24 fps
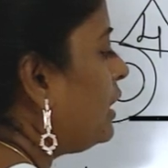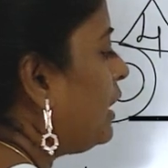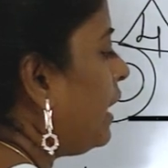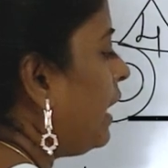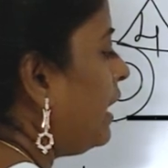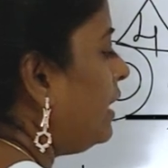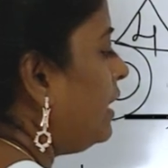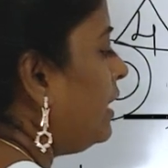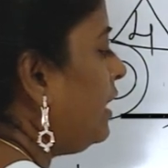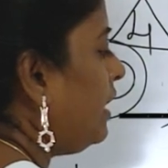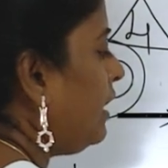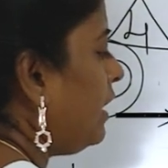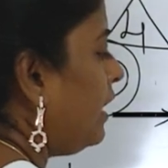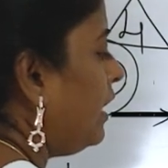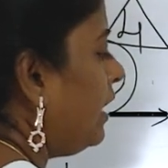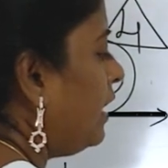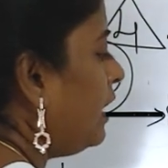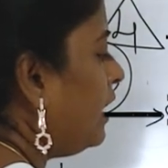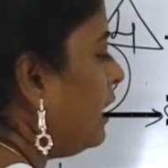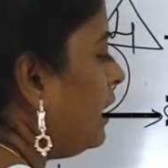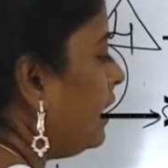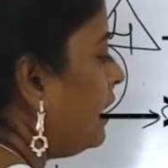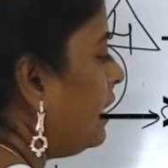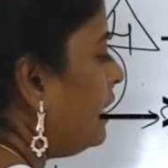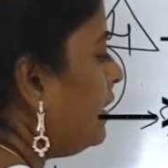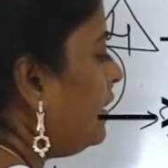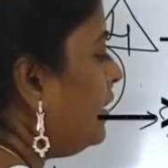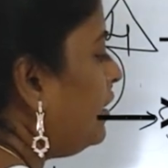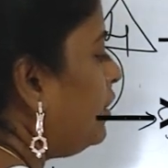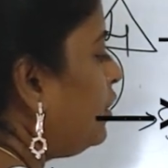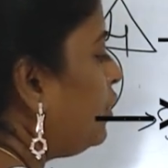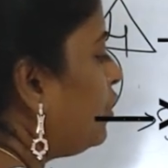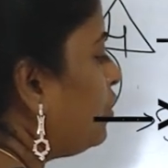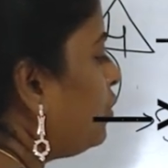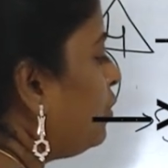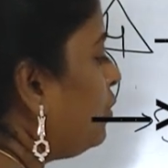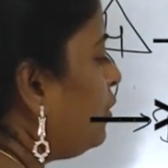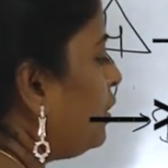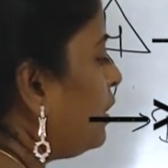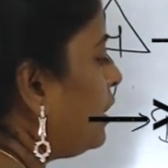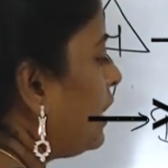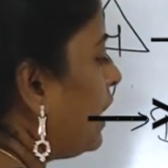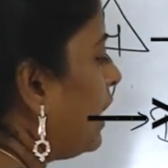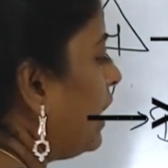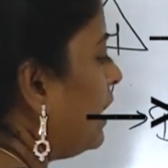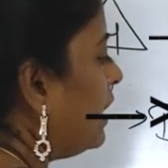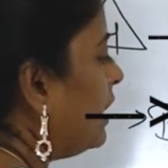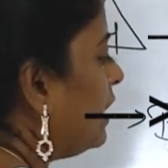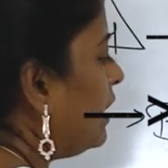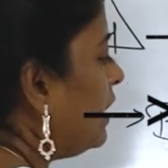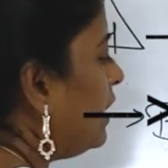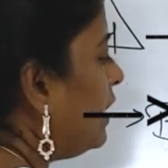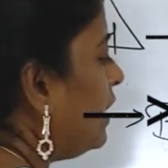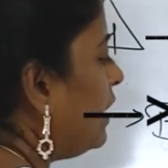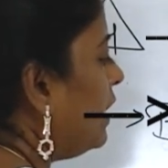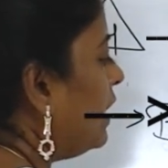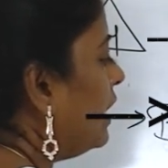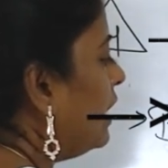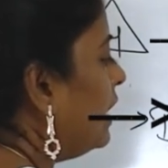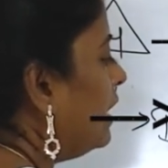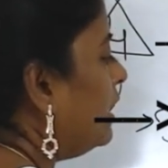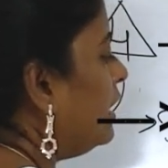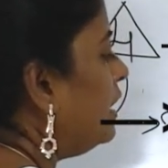10 into 10.